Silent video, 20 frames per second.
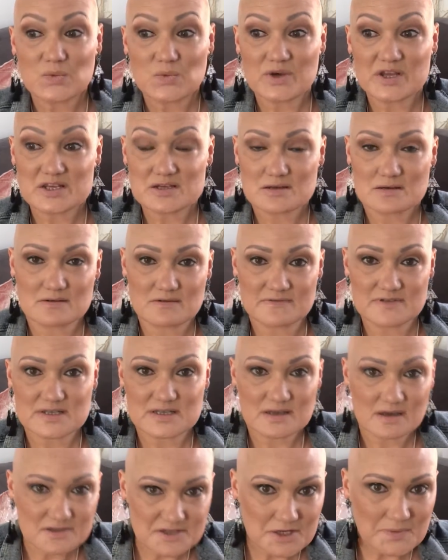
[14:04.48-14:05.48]
which
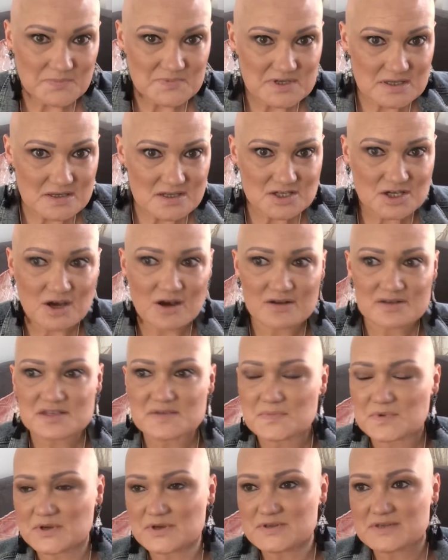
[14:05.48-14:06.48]
obviously I jumped at the
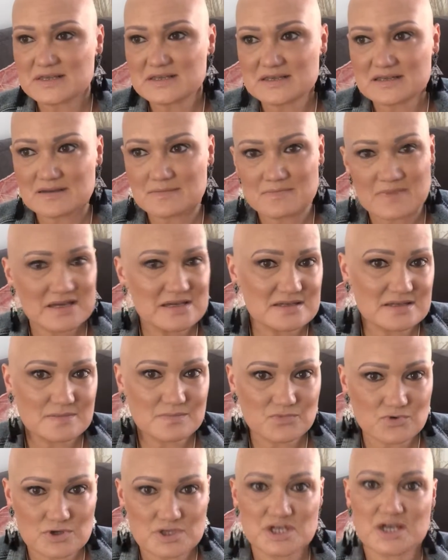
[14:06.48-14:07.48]
chance, because it's an
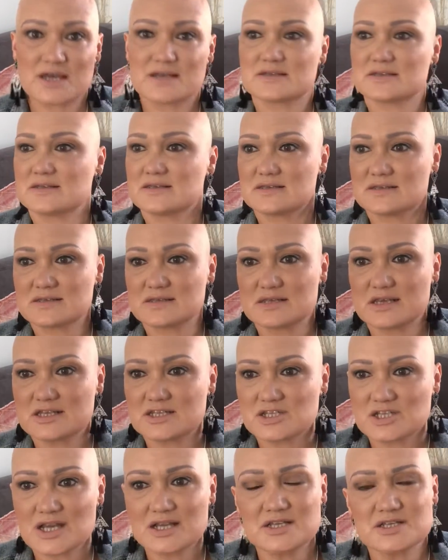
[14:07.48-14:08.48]
amazing project. It's
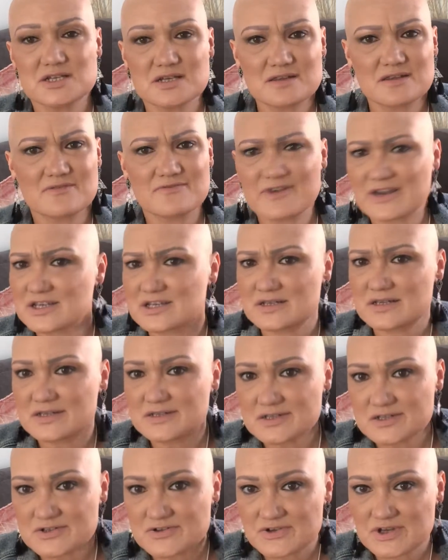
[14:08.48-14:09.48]
challenging the fashion
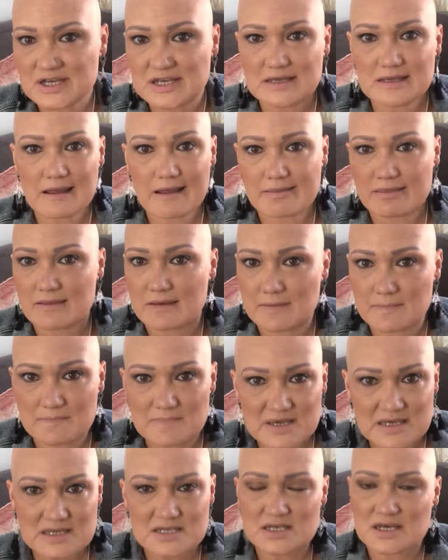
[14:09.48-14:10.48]
industry and their
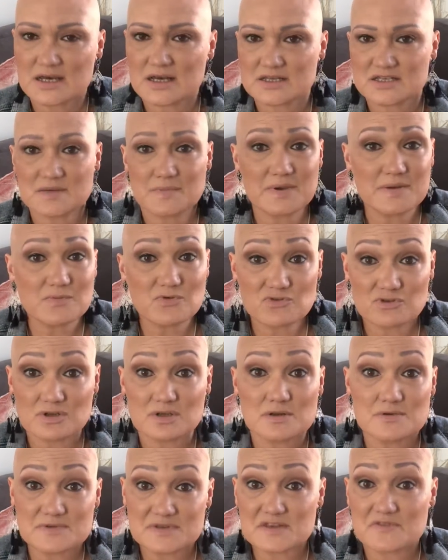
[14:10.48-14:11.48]
media to be more
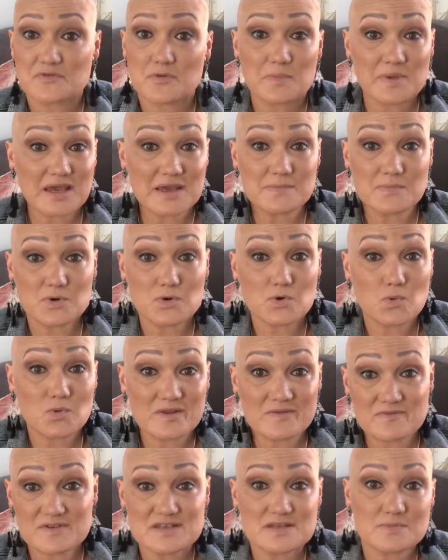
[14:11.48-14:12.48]
inclusive of people
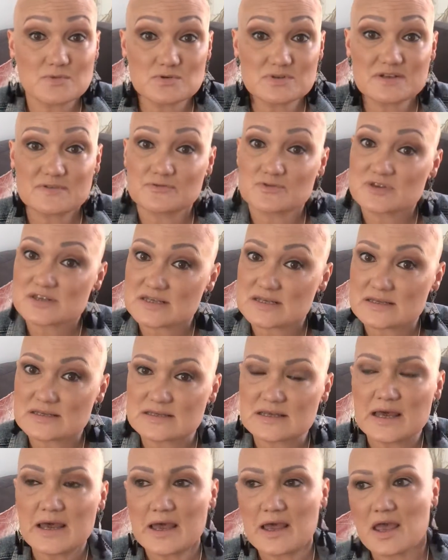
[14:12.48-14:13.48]
with visible
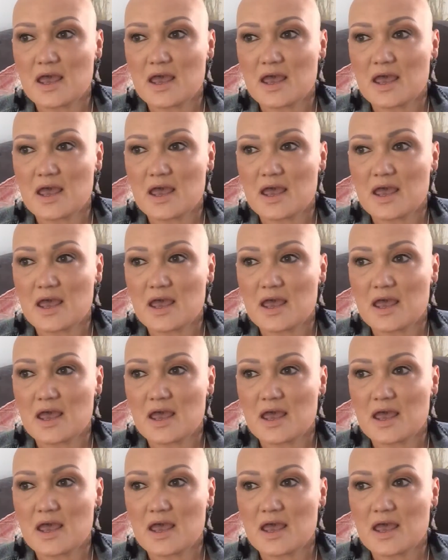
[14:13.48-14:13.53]
differences.